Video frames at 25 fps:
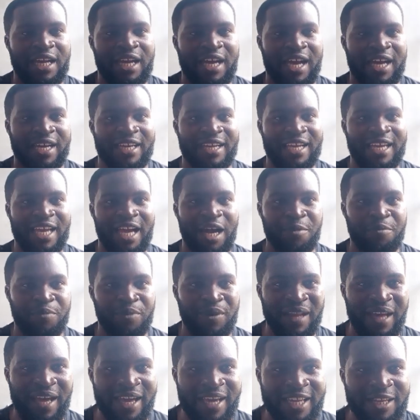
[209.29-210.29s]
and I
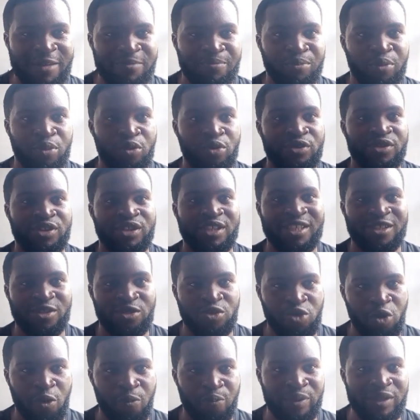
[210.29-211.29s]
applied poultry
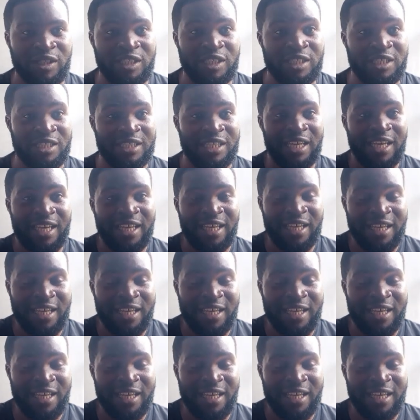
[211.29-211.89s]
droppings